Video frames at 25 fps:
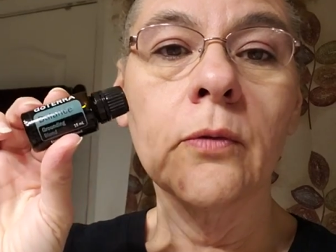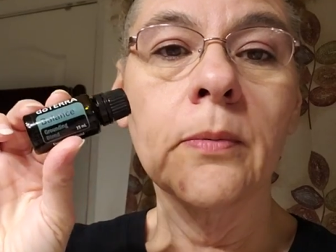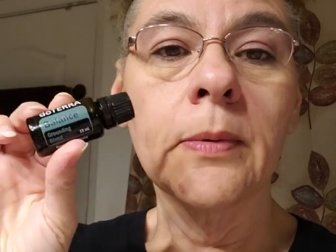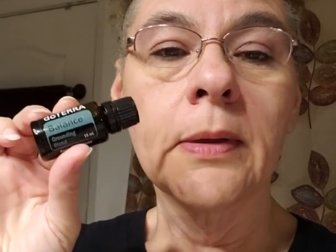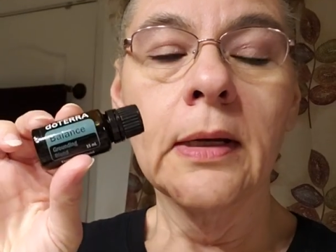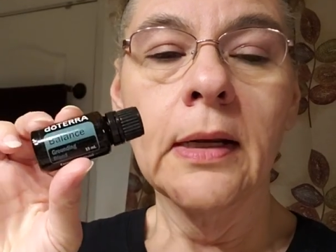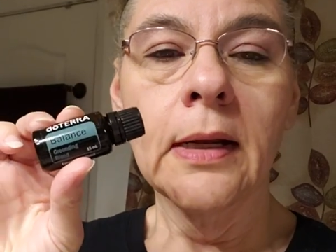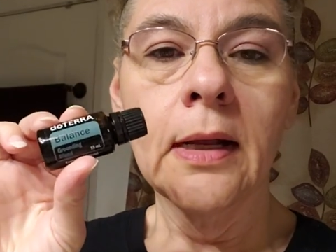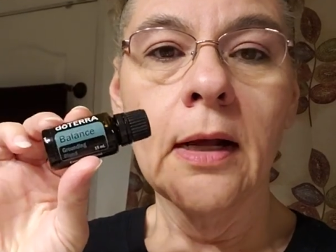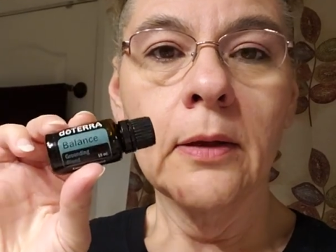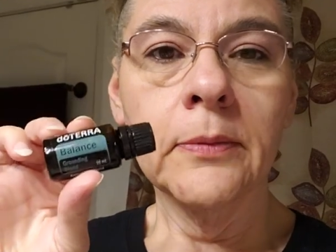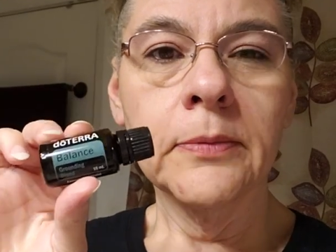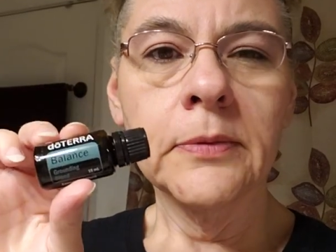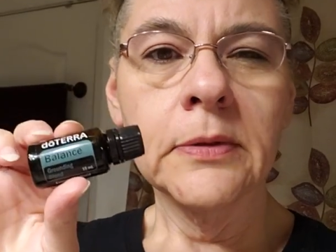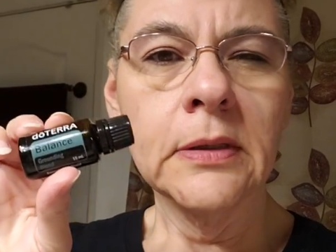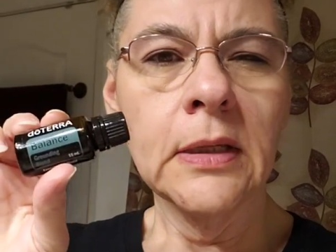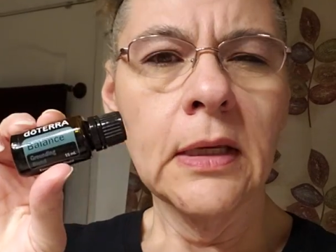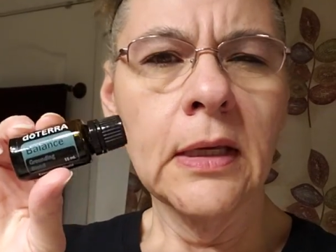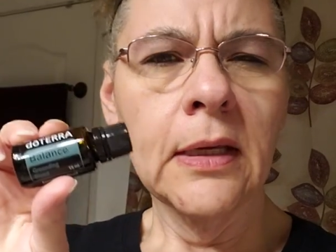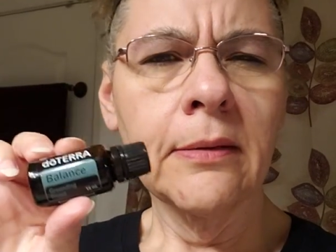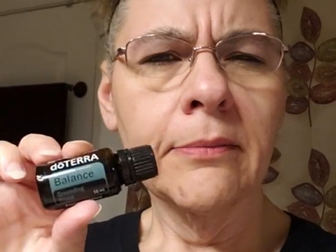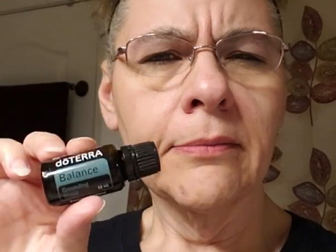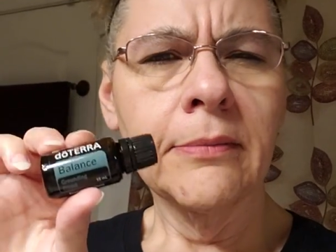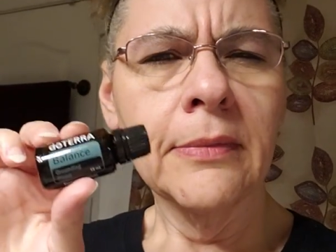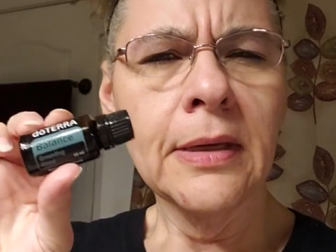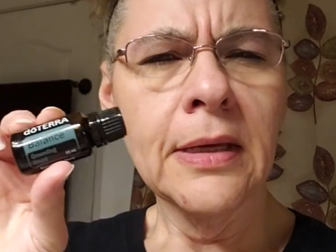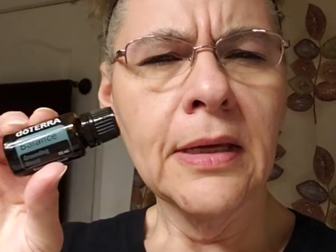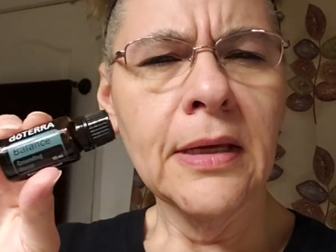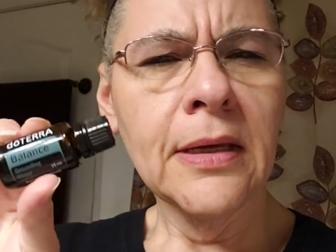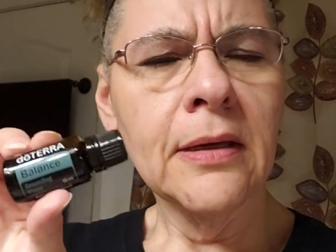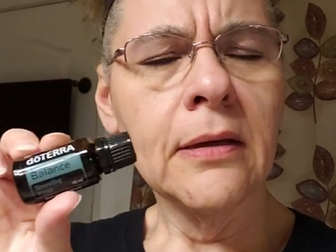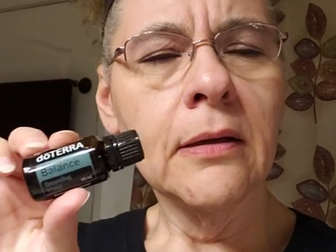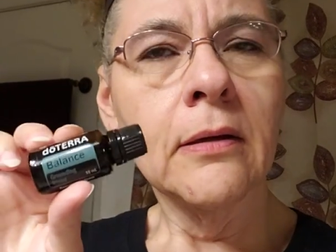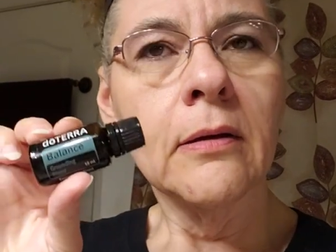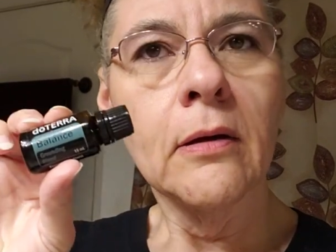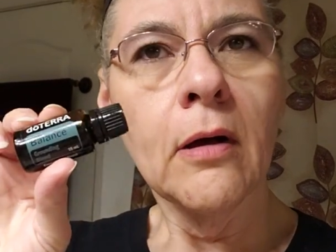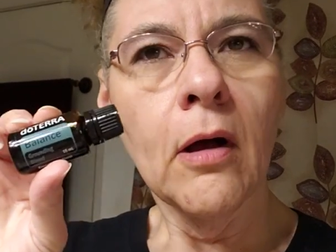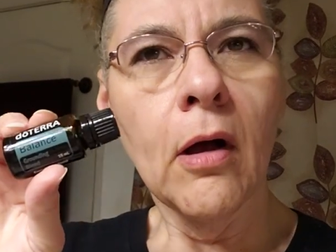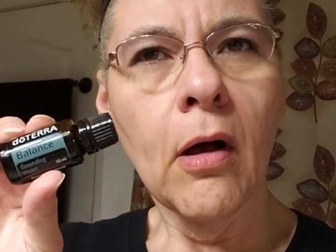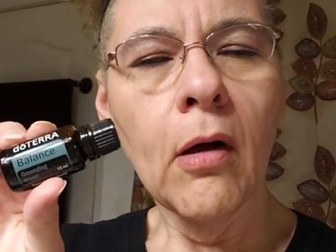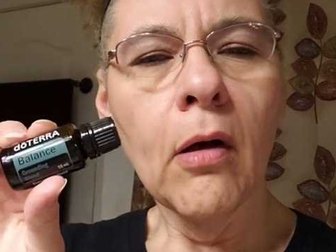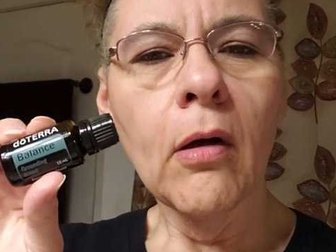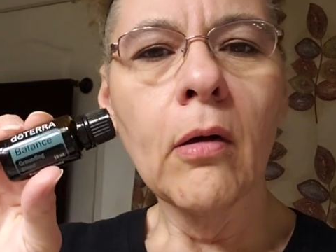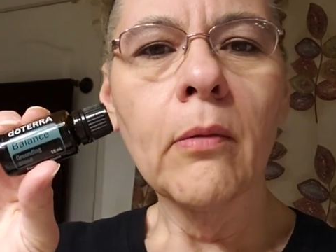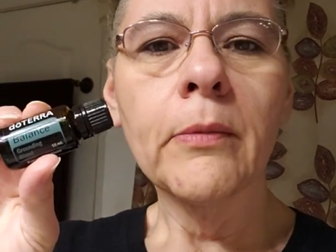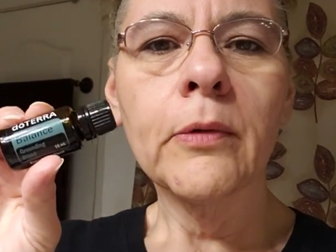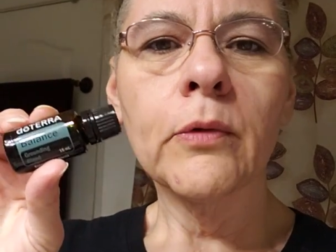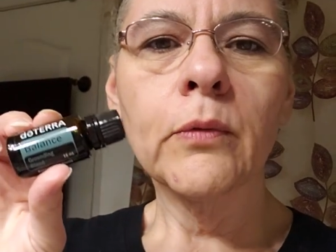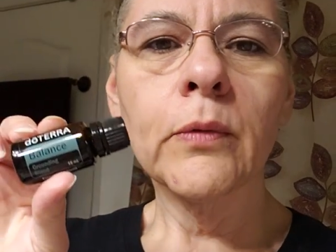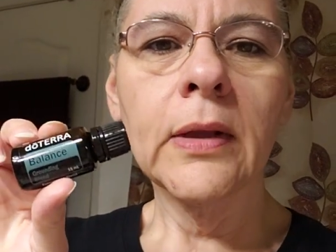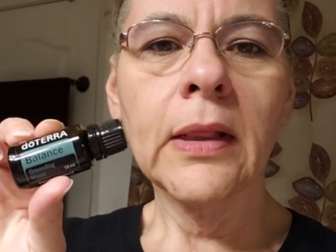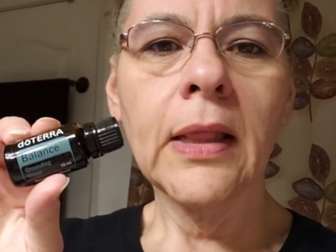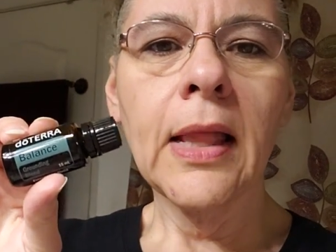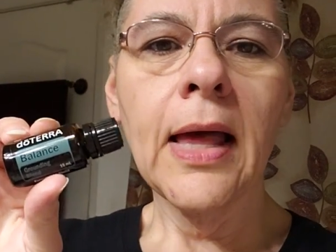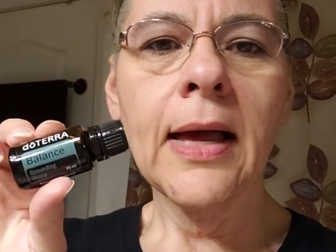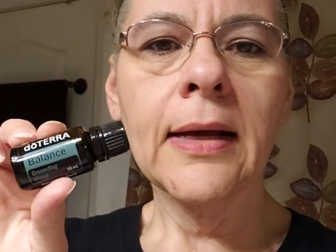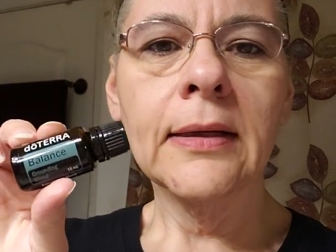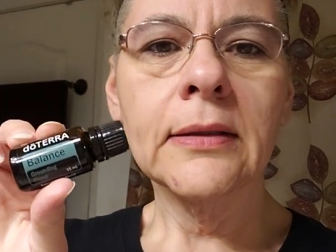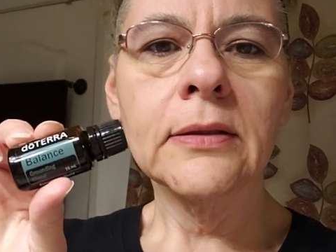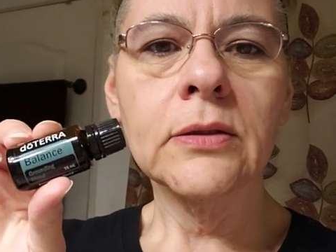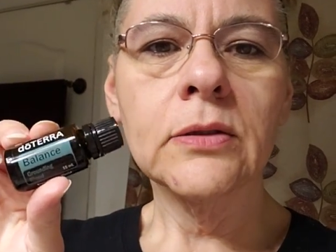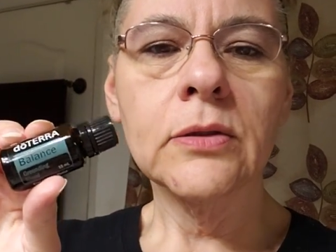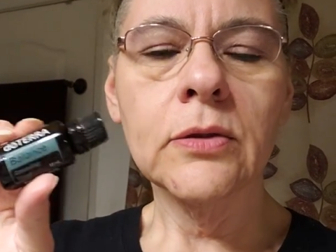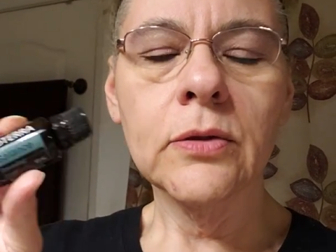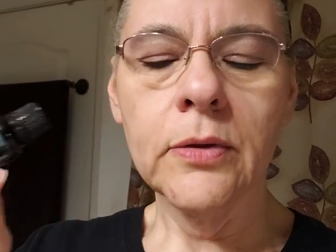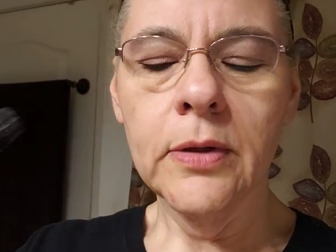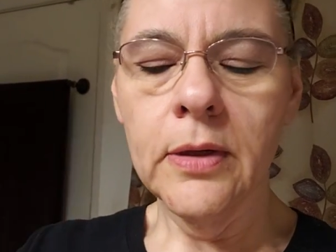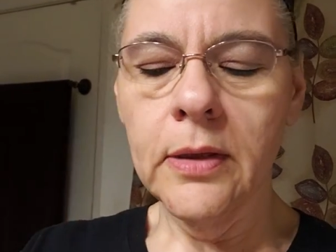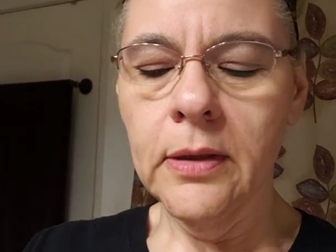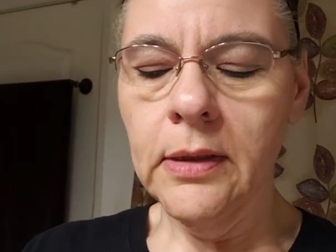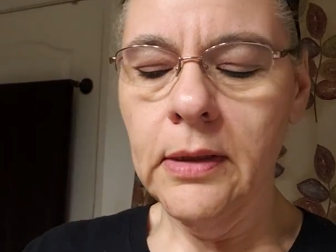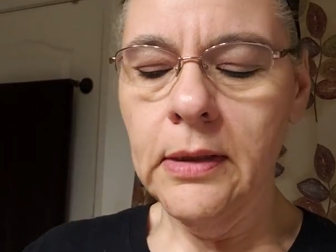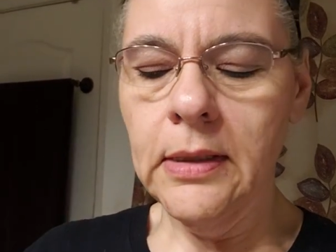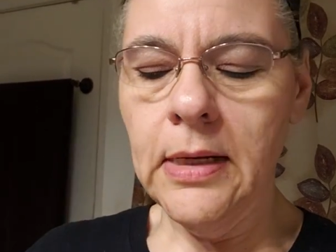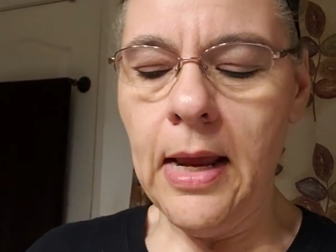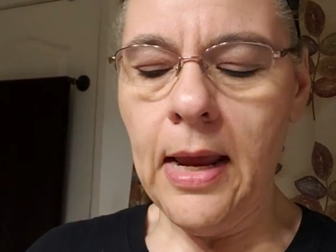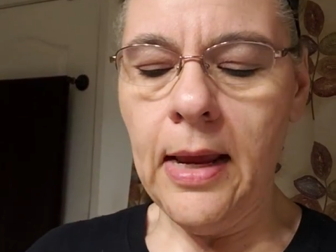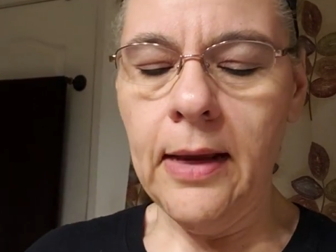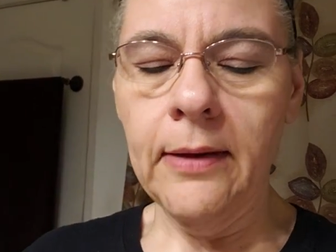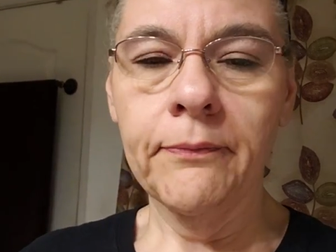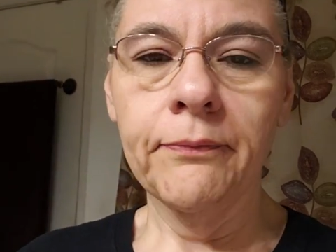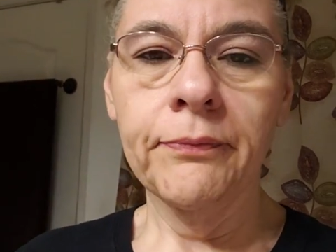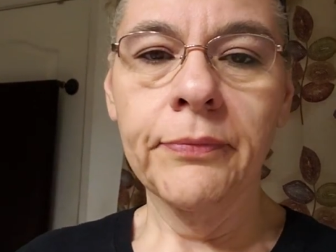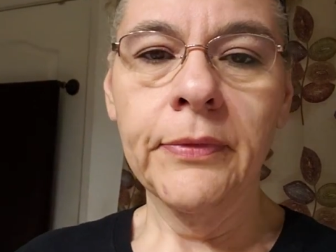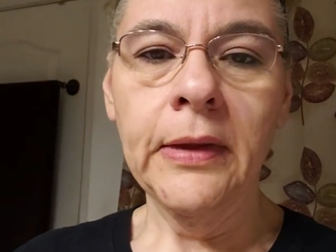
but it helps keep me calm and relaxed during the day.